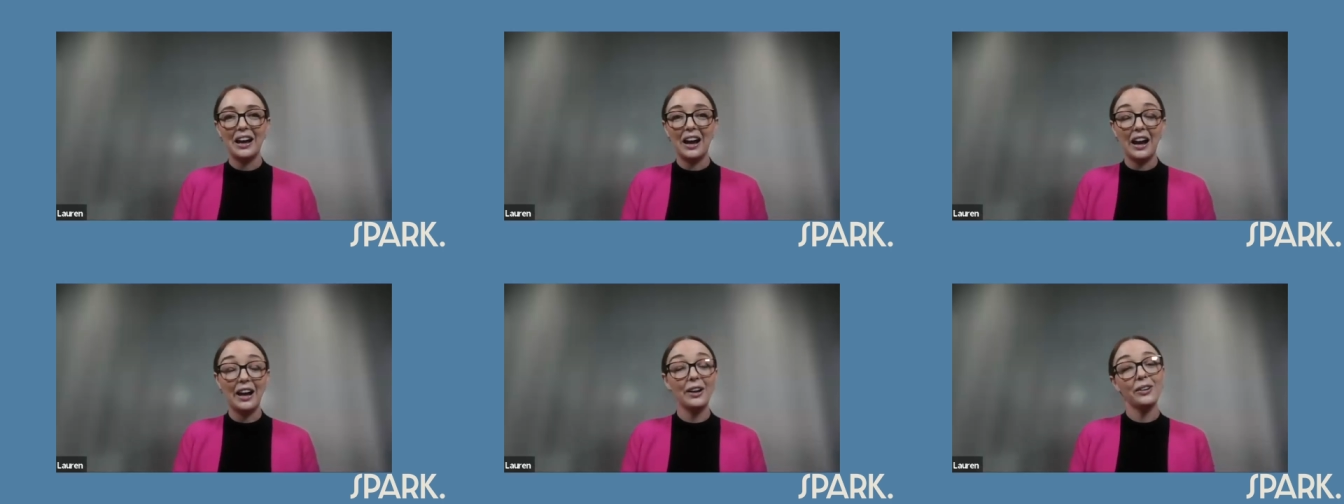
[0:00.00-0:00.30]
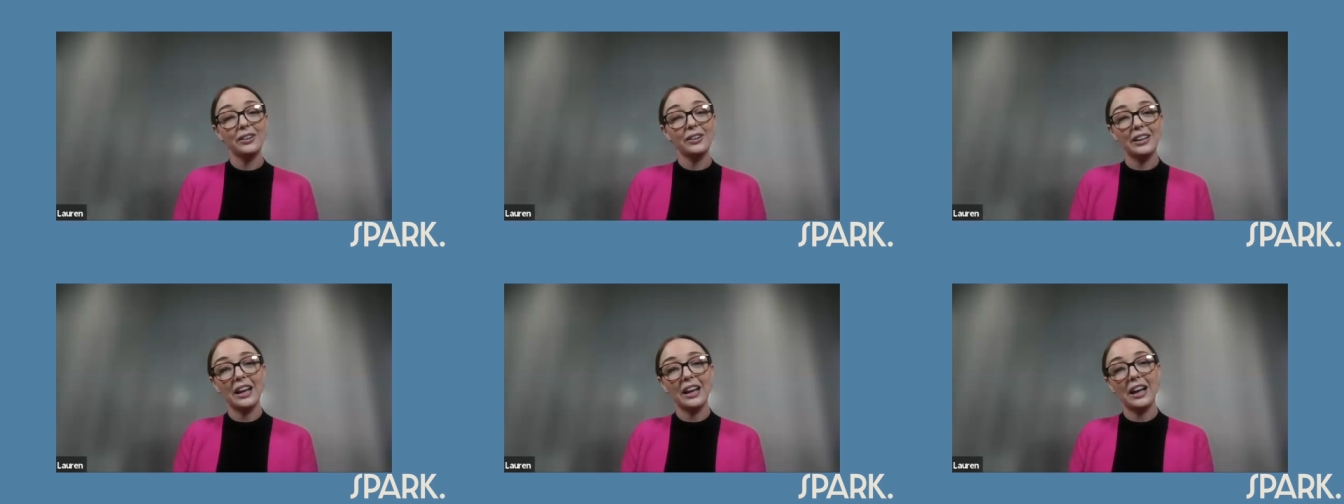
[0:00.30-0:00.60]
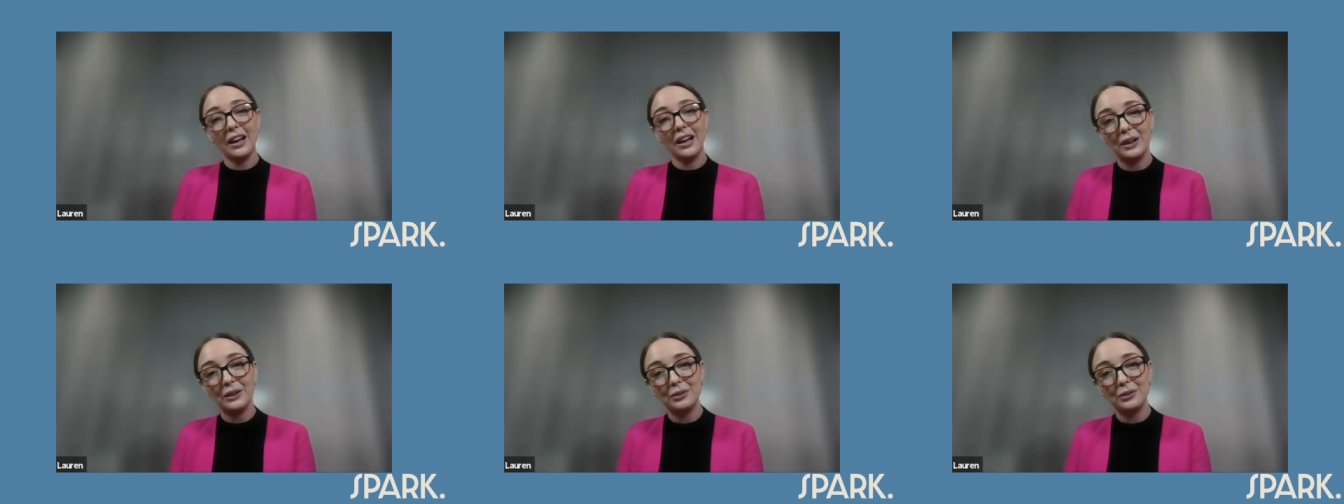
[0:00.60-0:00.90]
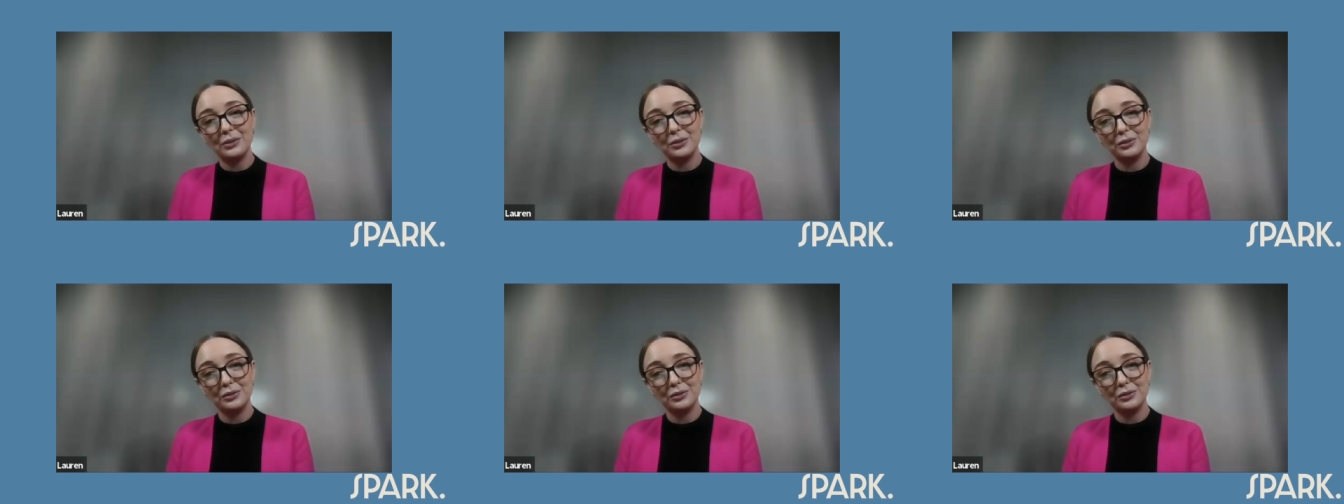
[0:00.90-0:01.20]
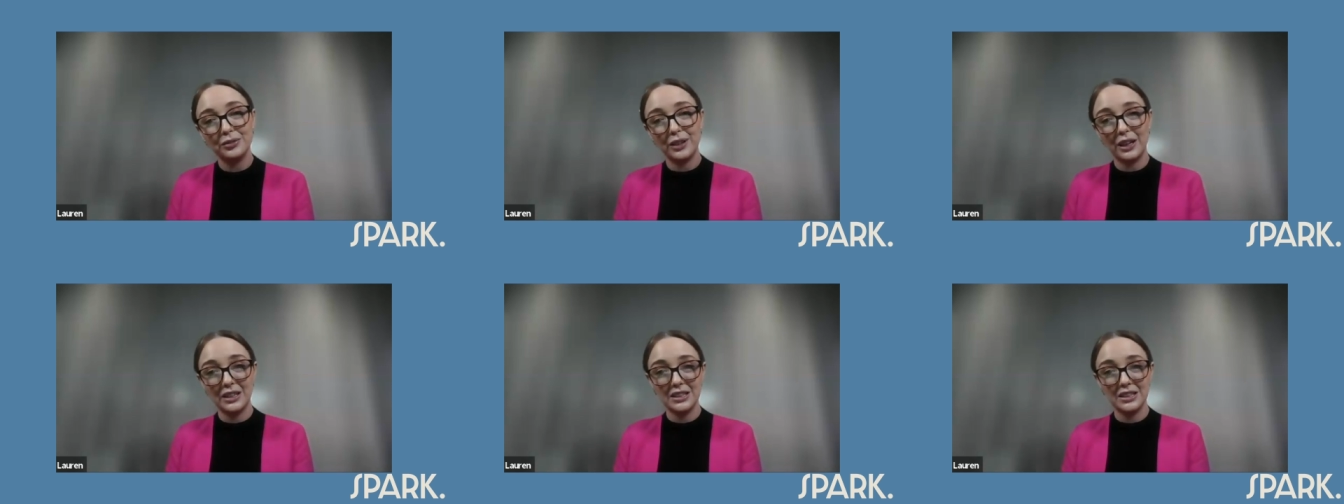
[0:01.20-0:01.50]
I already have
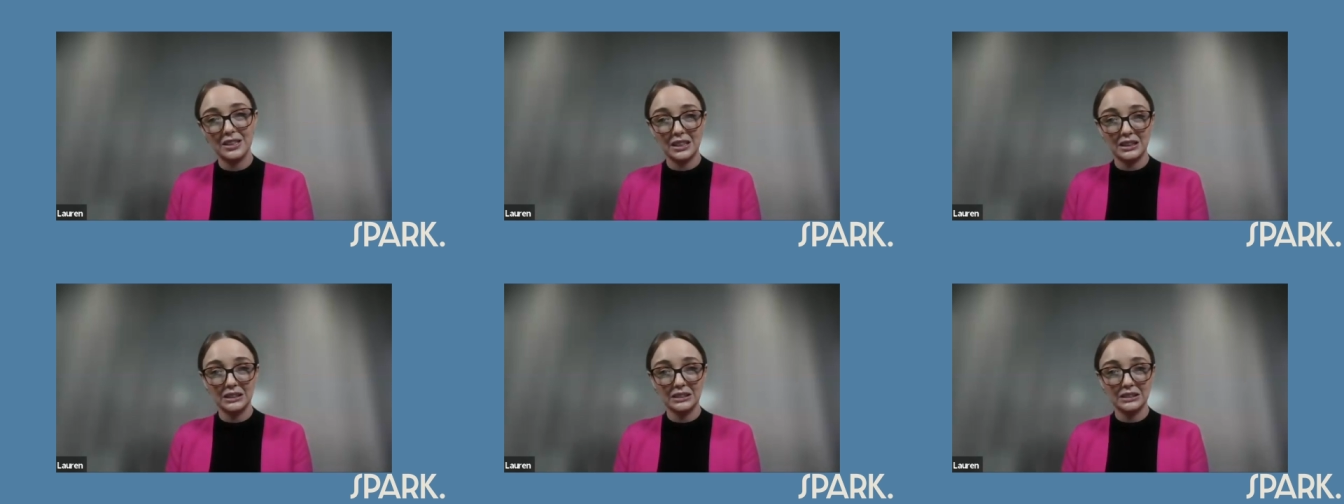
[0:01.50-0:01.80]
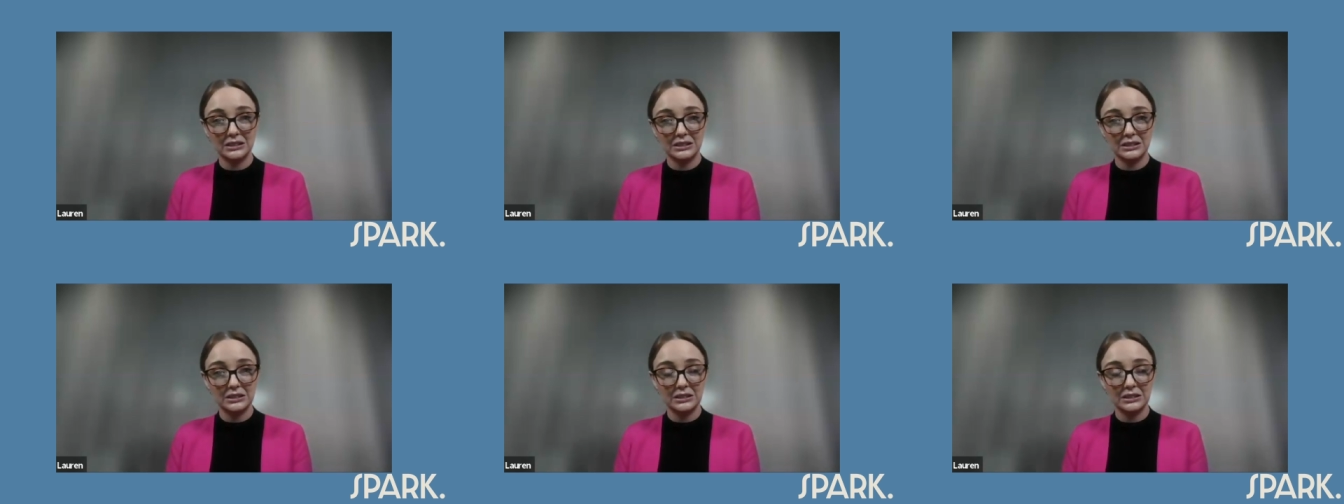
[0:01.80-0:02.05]
Fat Duck